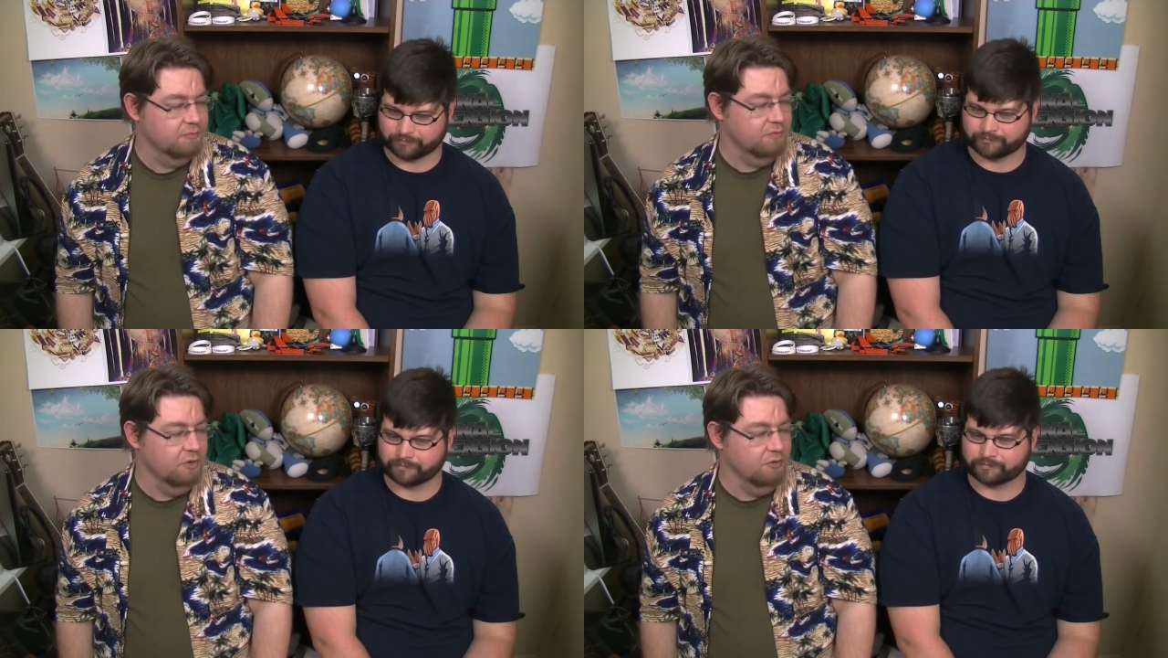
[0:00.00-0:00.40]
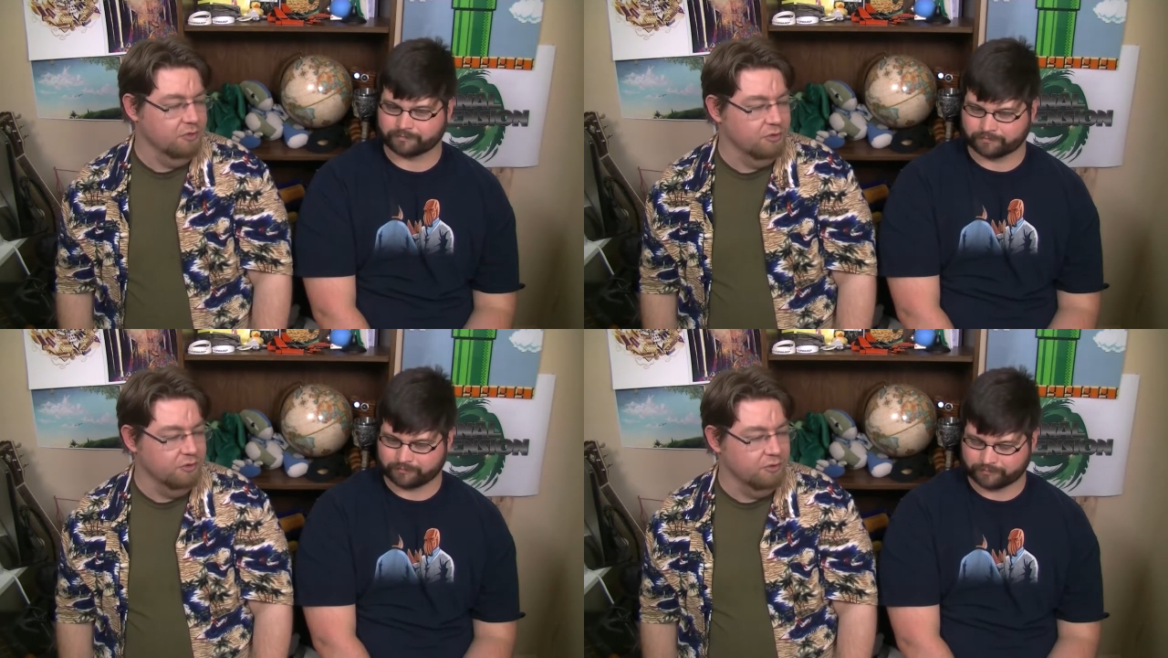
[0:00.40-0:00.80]
Speaker 1: You know,
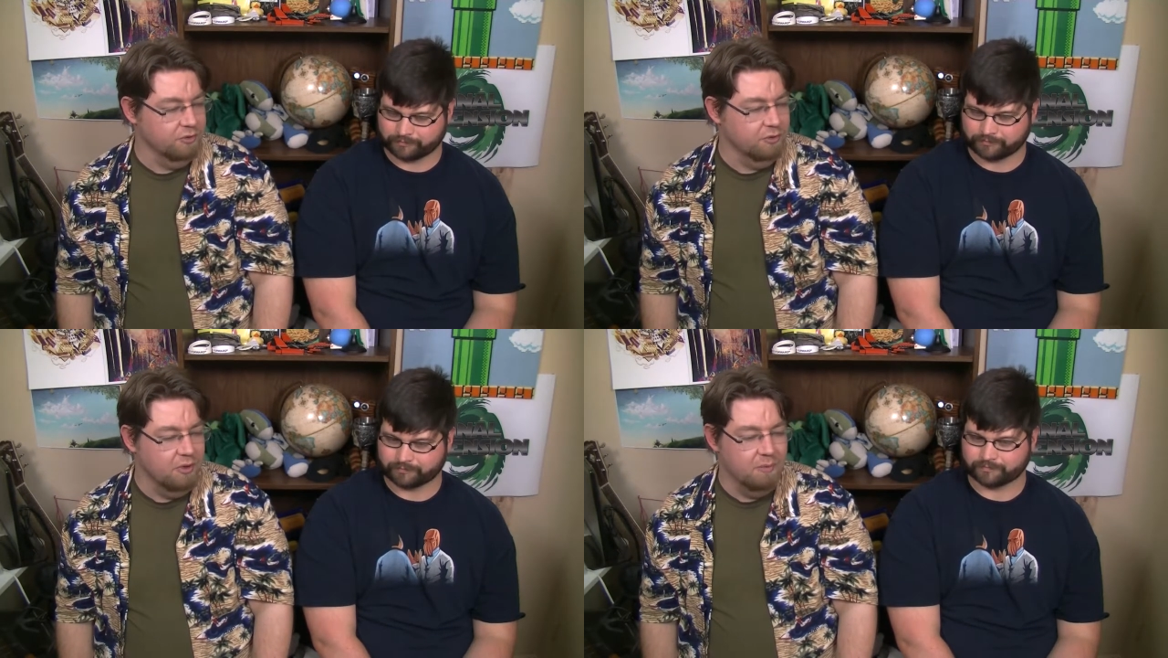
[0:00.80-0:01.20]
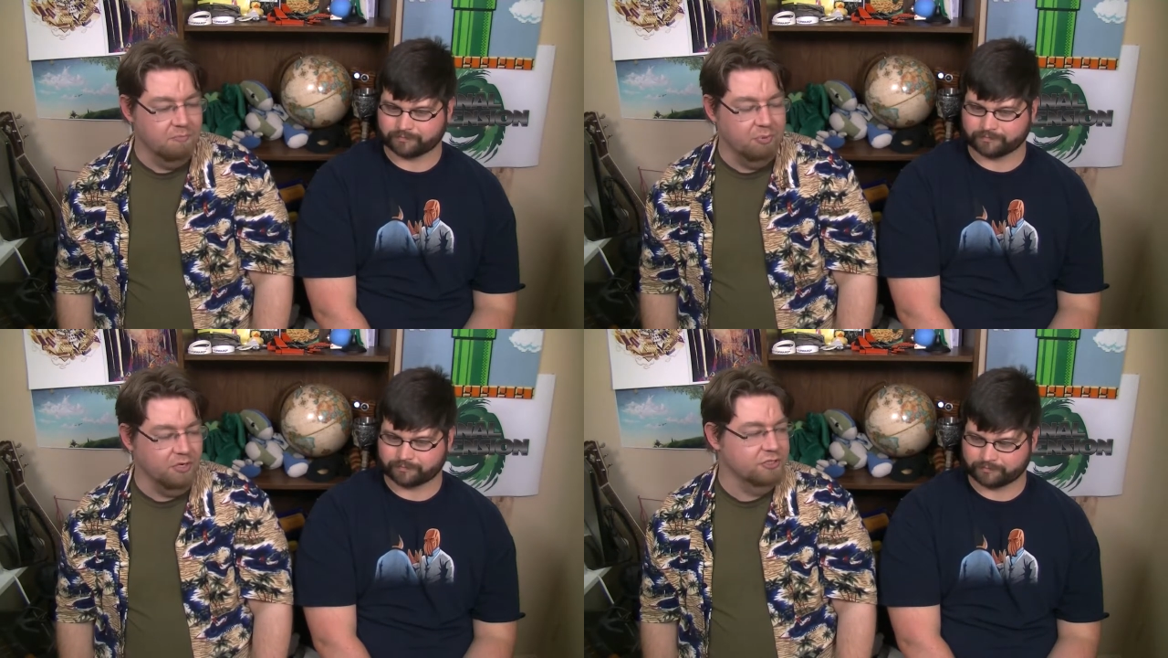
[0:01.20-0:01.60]
your your
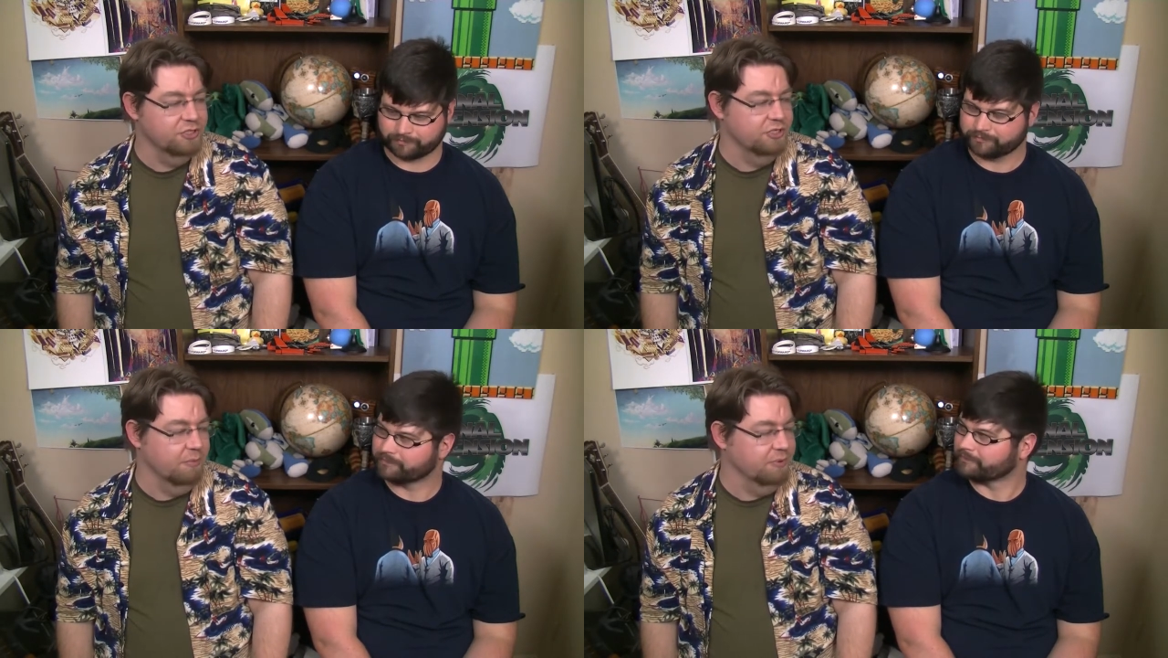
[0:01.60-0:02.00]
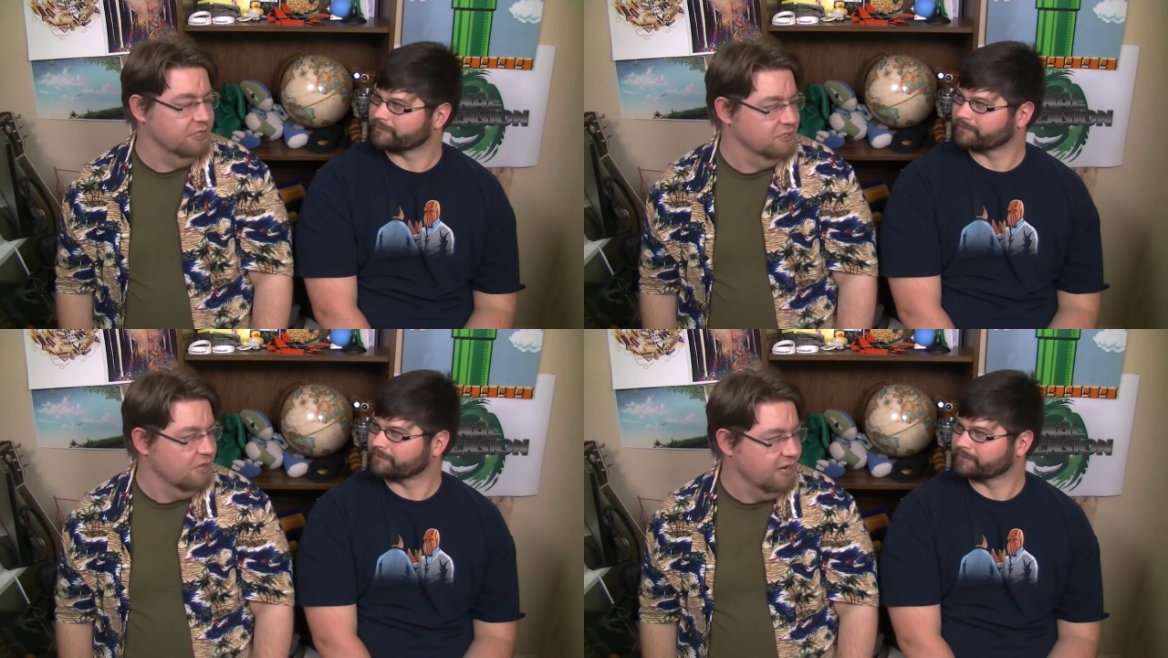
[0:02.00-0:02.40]
bungee jumping
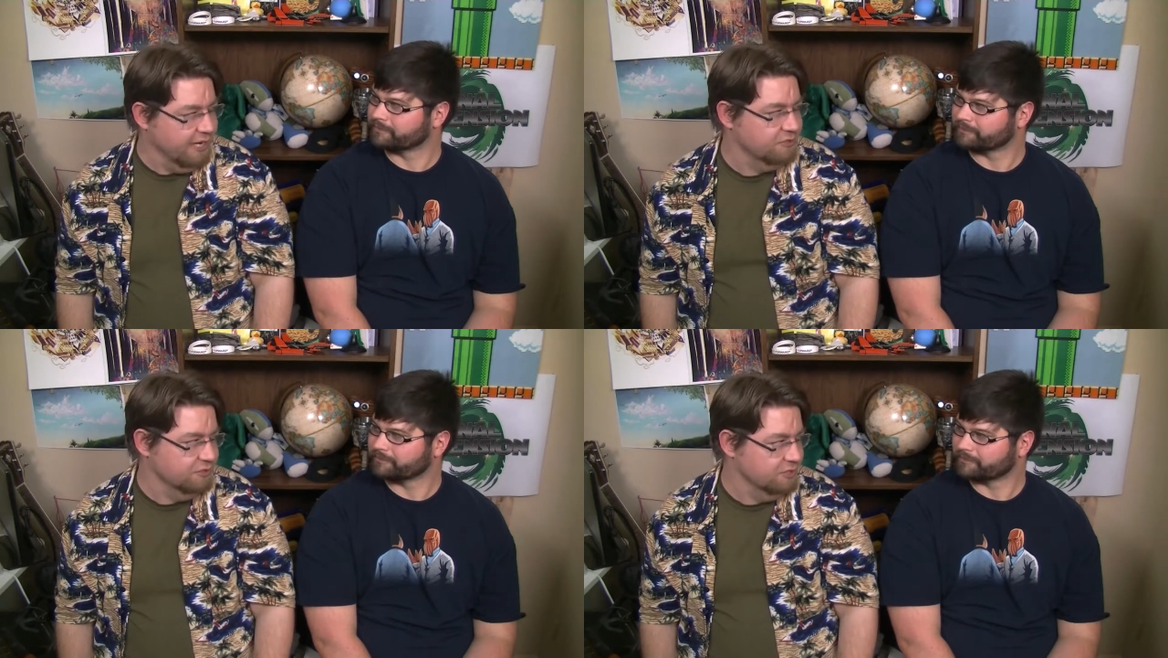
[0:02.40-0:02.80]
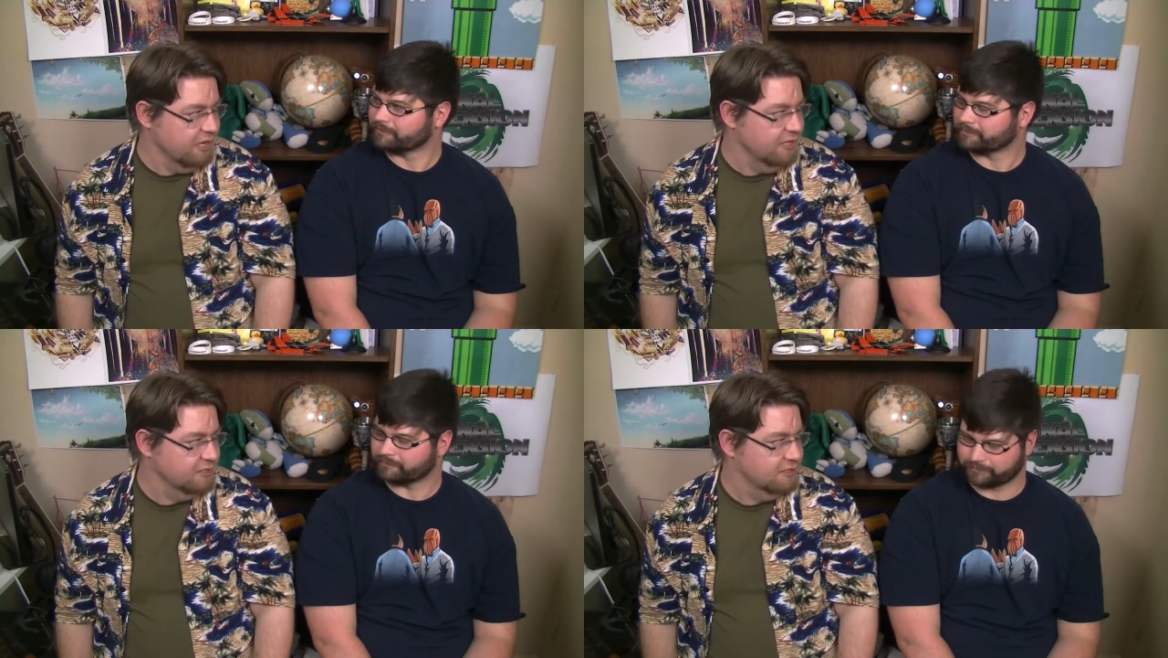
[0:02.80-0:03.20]
is not
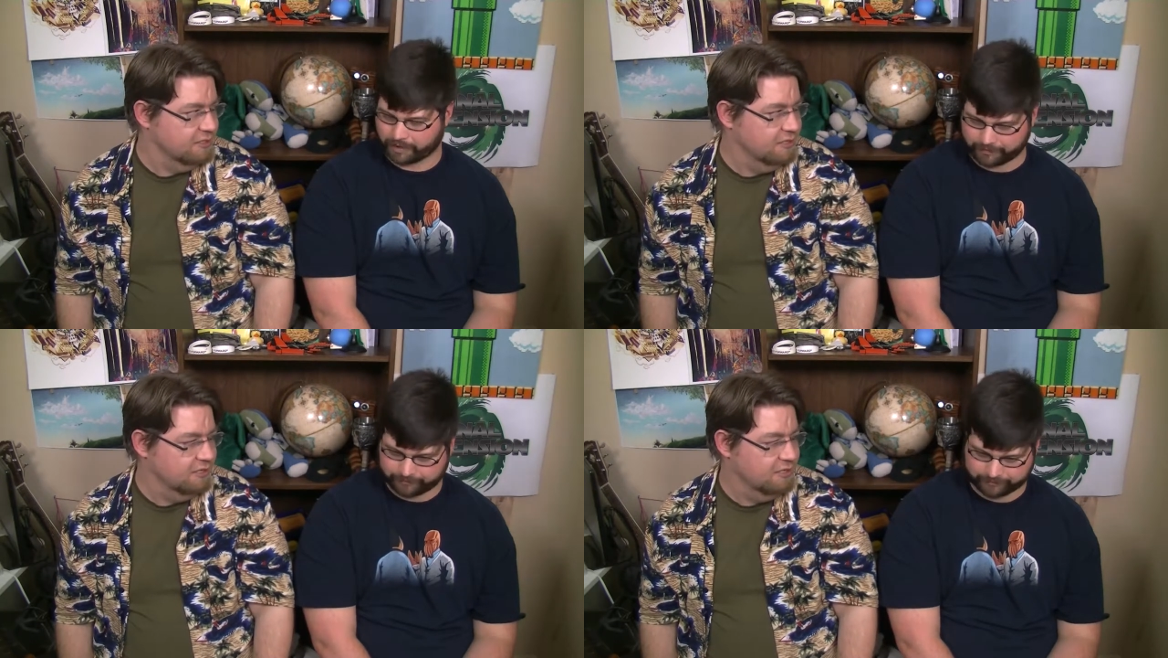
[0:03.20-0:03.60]
exercise. Yeah